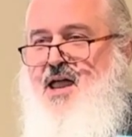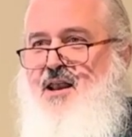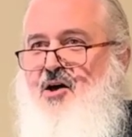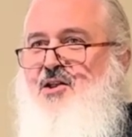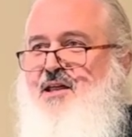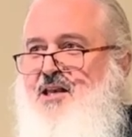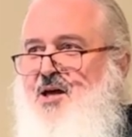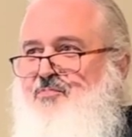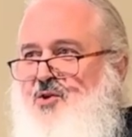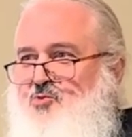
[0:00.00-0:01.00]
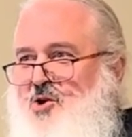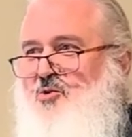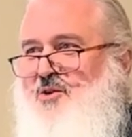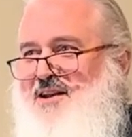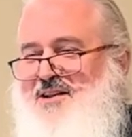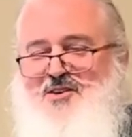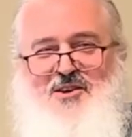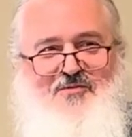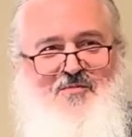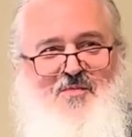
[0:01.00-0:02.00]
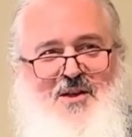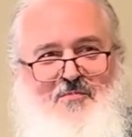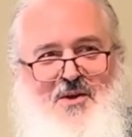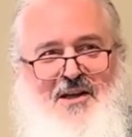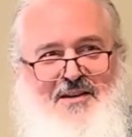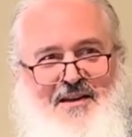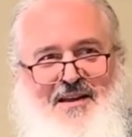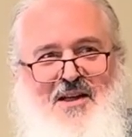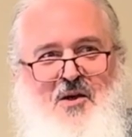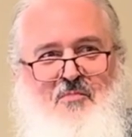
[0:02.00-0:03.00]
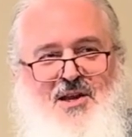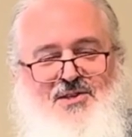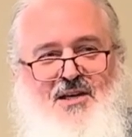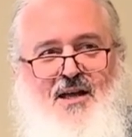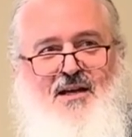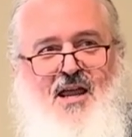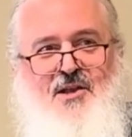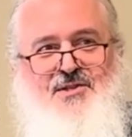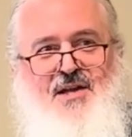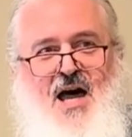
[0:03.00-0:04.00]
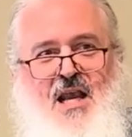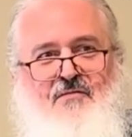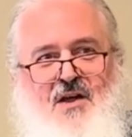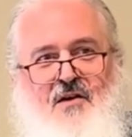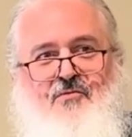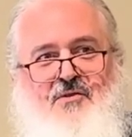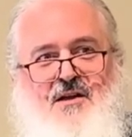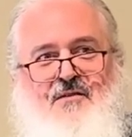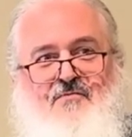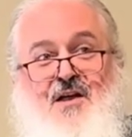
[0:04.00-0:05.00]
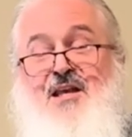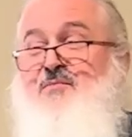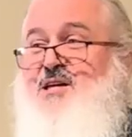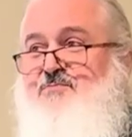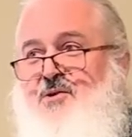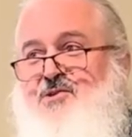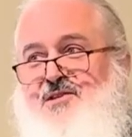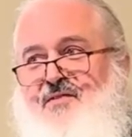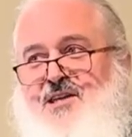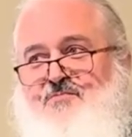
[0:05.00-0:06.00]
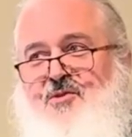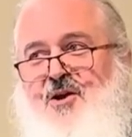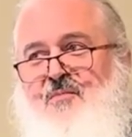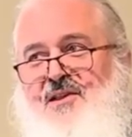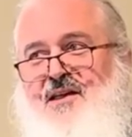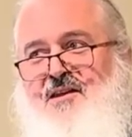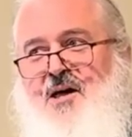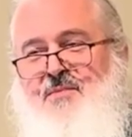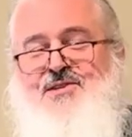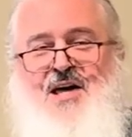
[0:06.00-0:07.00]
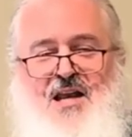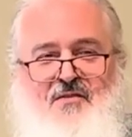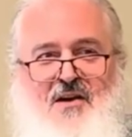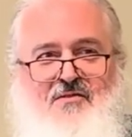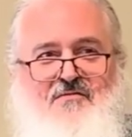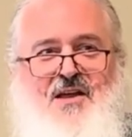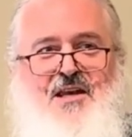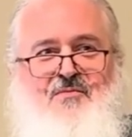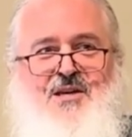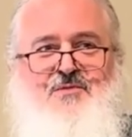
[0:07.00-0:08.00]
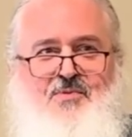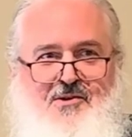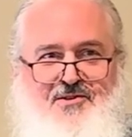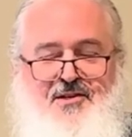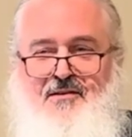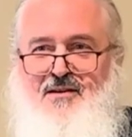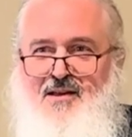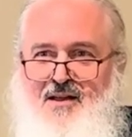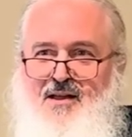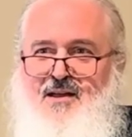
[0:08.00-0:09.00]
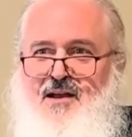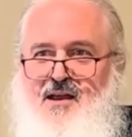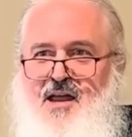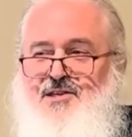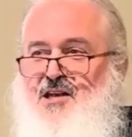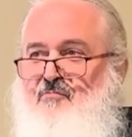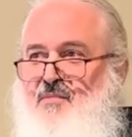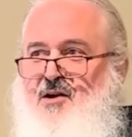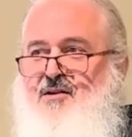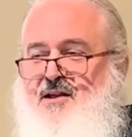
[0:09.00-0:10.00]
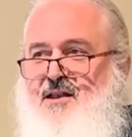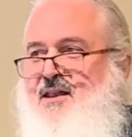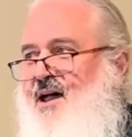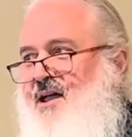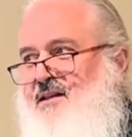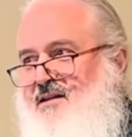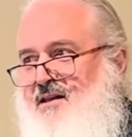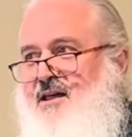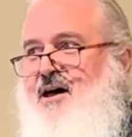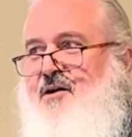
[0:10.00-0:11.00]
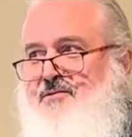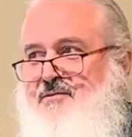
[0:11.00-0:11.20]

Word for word: and I'll clean up the quote uh, a bit, but he said, inside of every Vietnamese person, that's the part I'm cleaning up, inside of every Vietnamese person is an American dying to get out.